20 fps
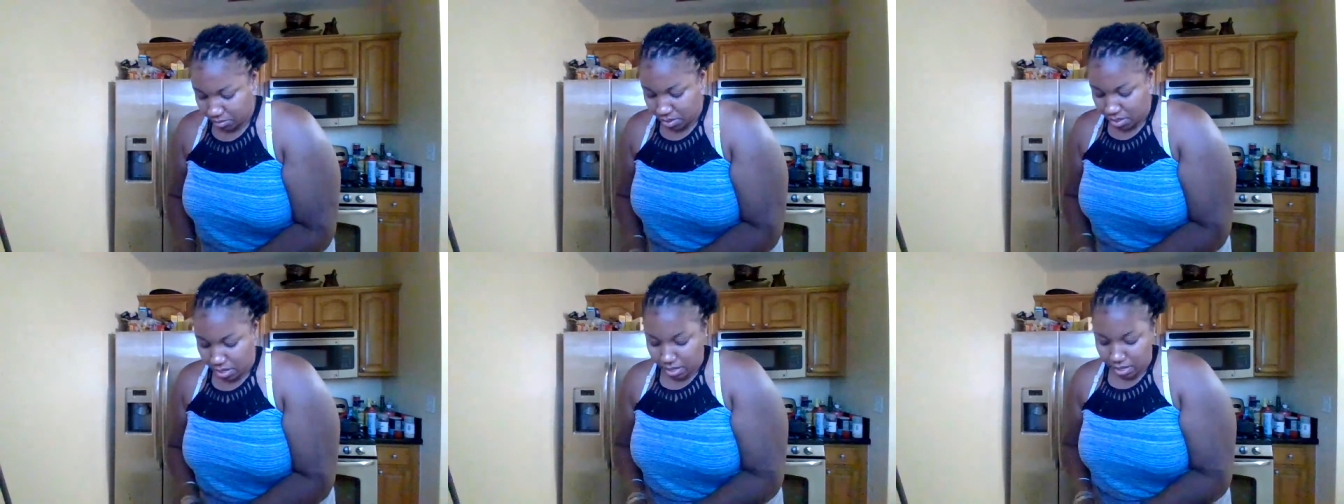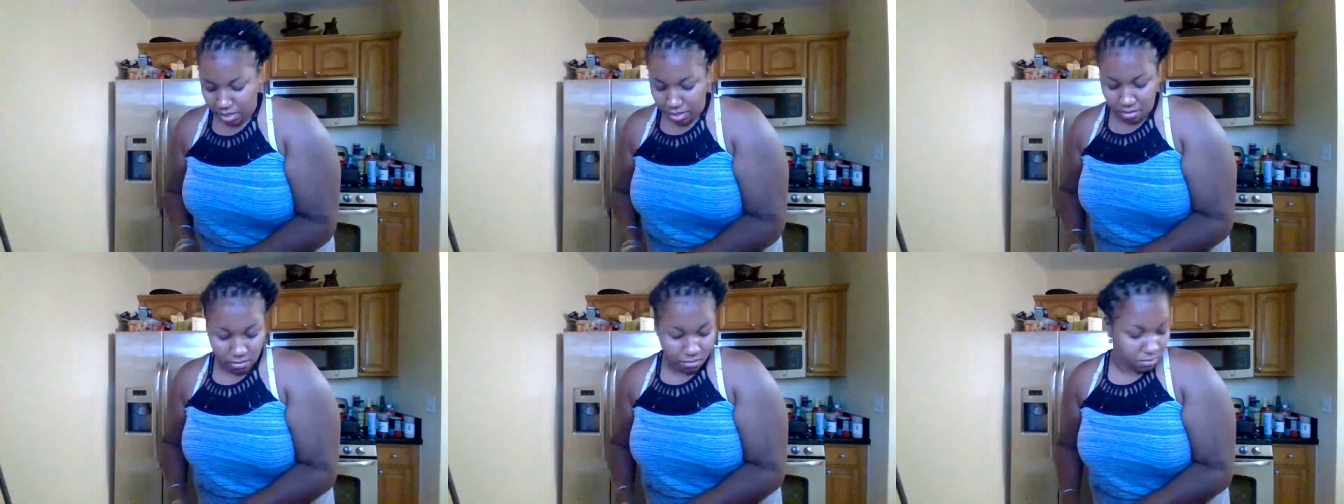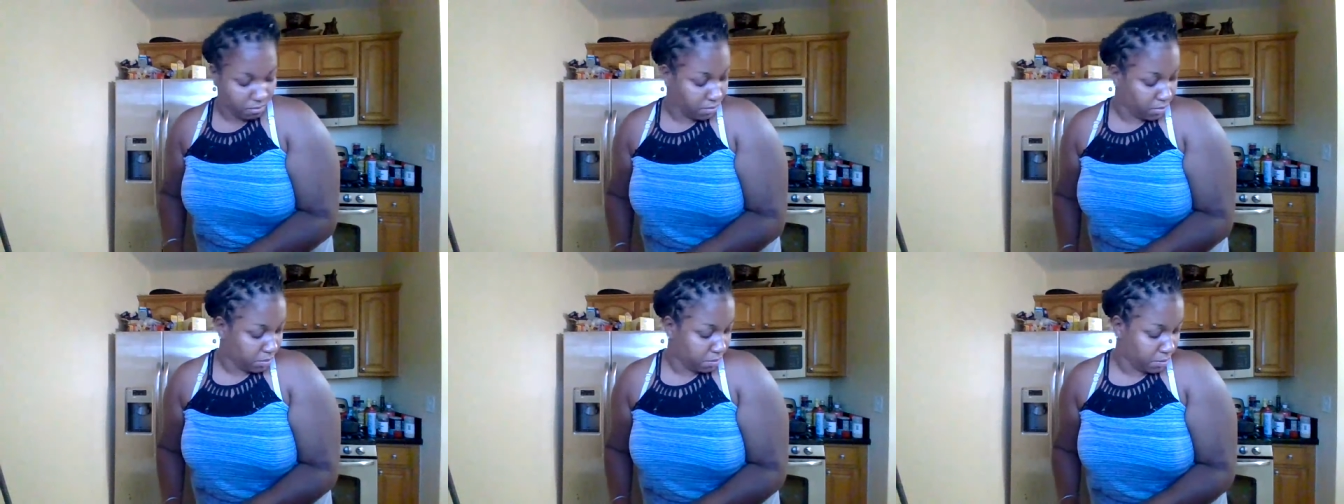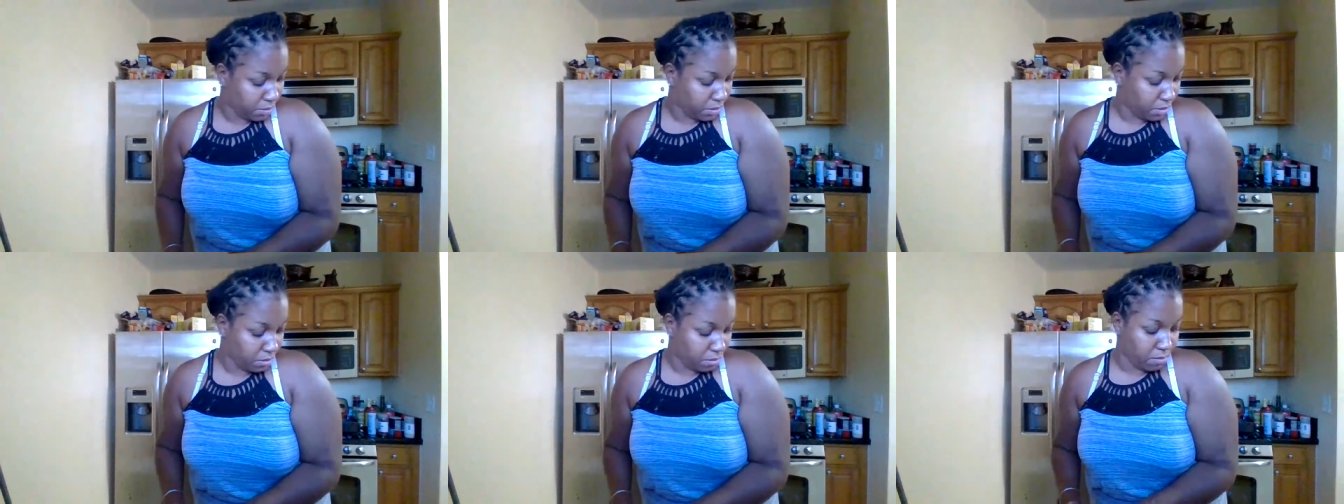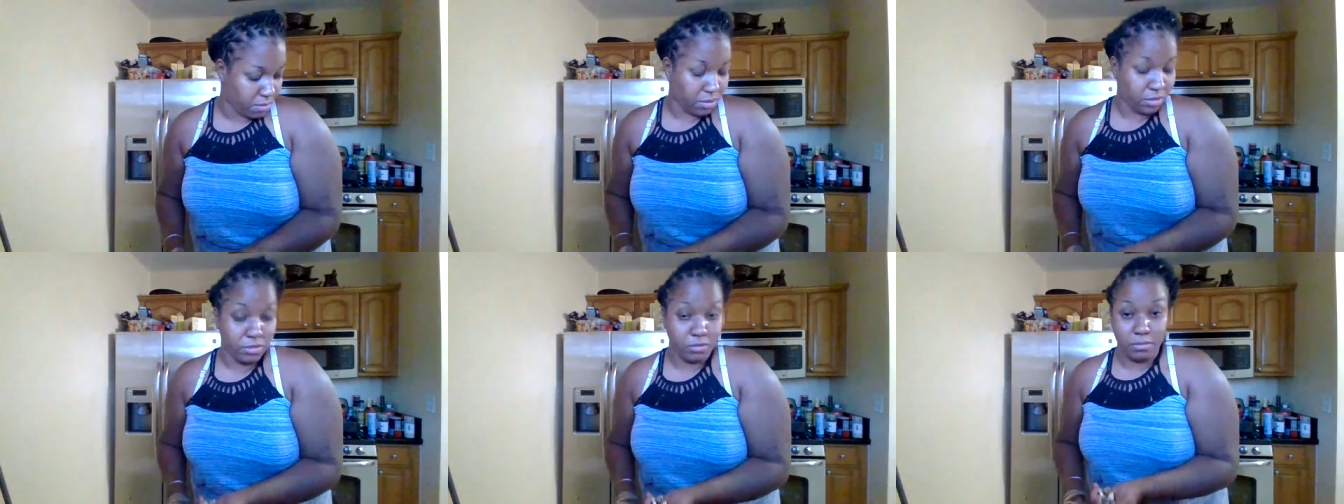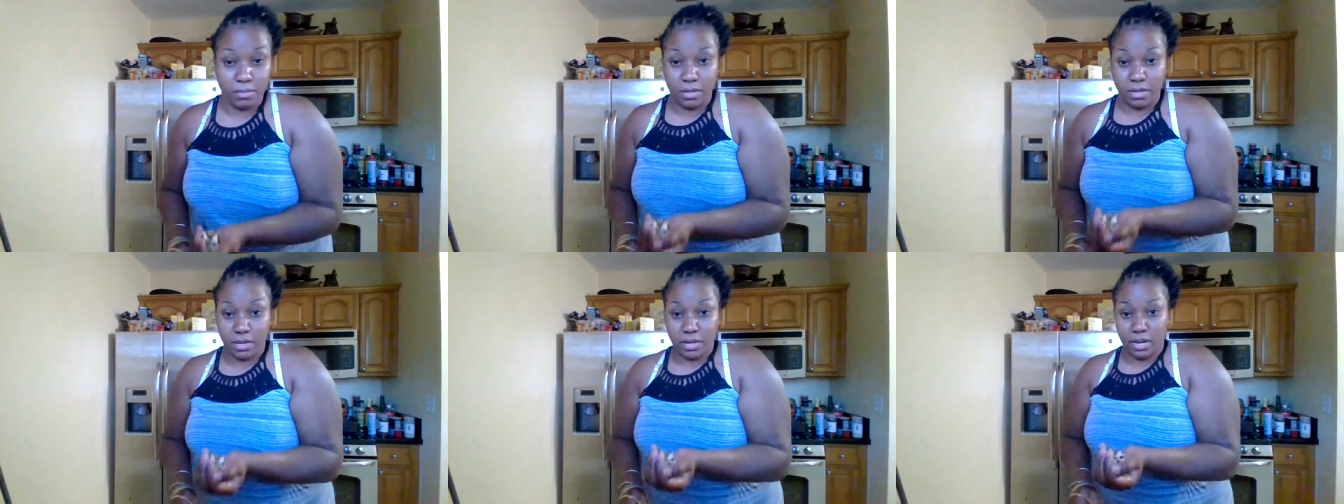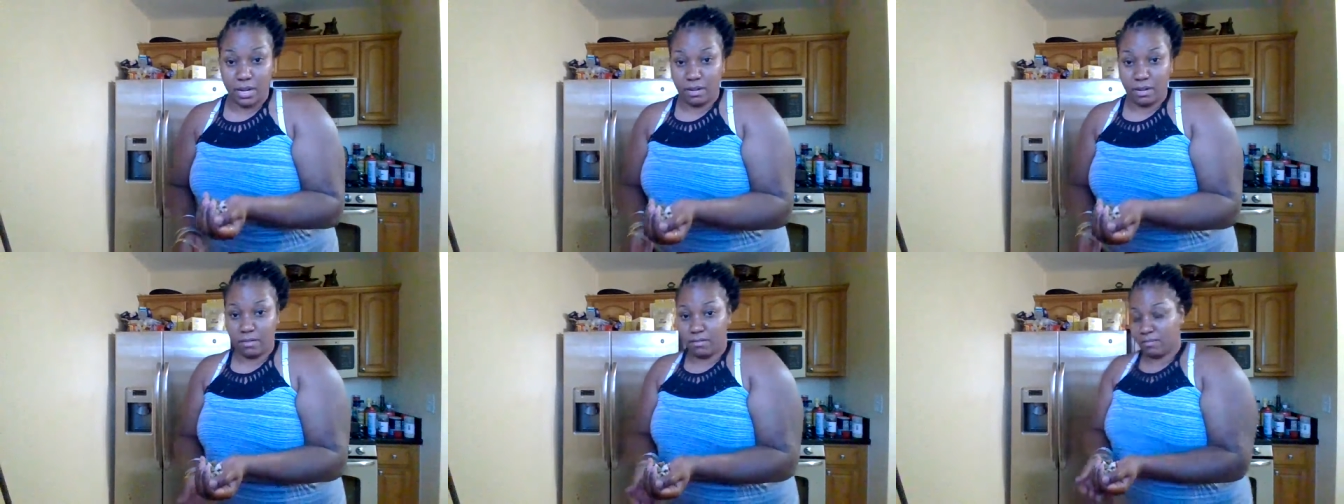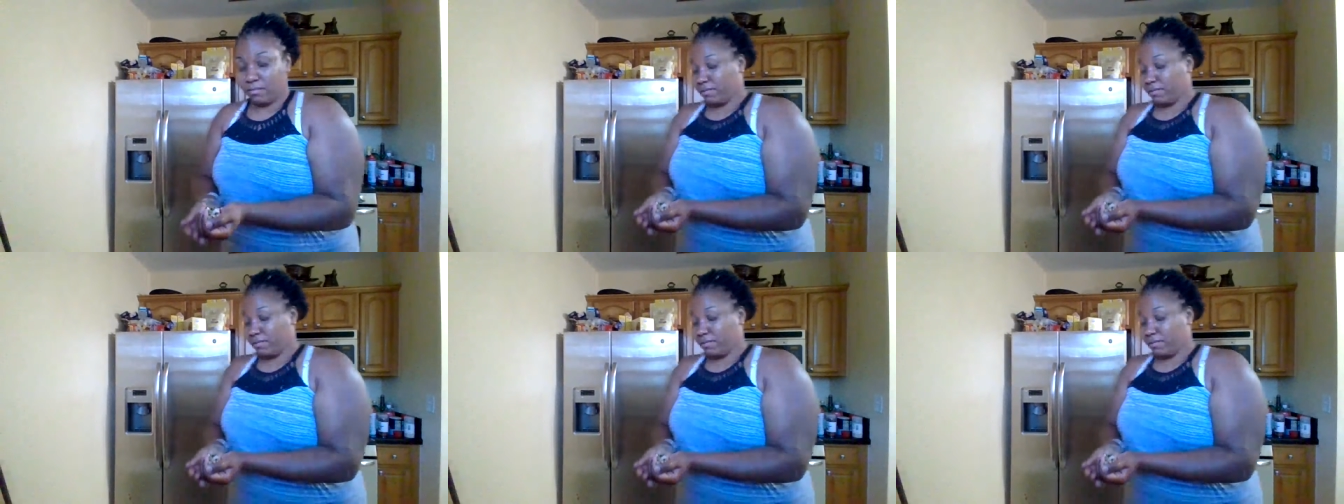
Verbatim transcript: Alright? I'm going to put some mushroom in there now.